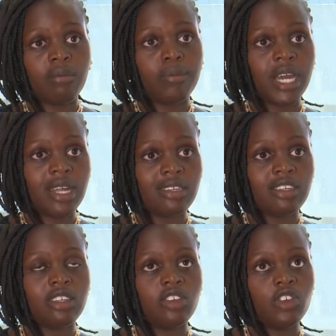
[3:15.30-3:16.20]

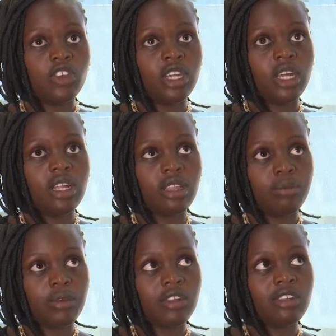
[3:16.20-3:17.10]
but during
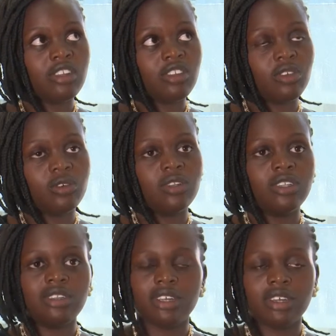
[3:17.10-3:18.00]
the process you
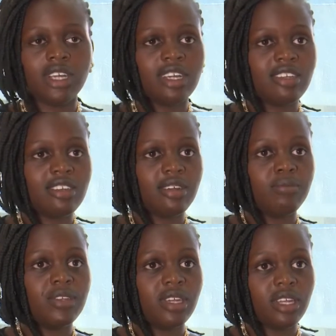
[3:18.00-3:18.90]
get
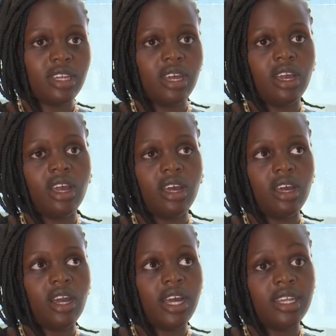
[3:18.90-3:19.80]
tempted
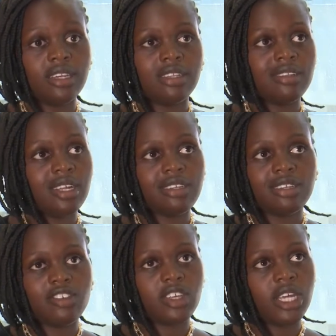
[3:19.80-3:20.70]
and start
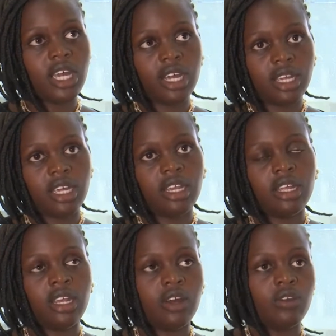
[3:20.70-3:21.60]
drinking again,
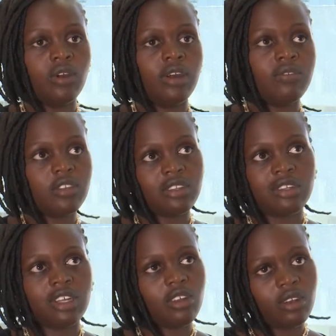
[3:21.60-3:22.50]
and now you have to
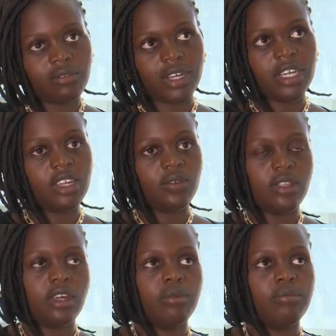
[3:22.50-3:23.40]
start all over again
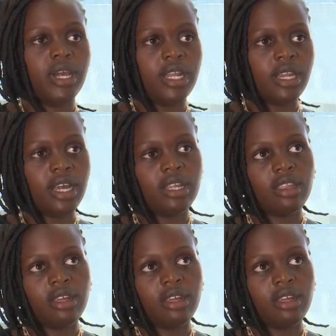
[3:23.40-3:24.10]
with them and guide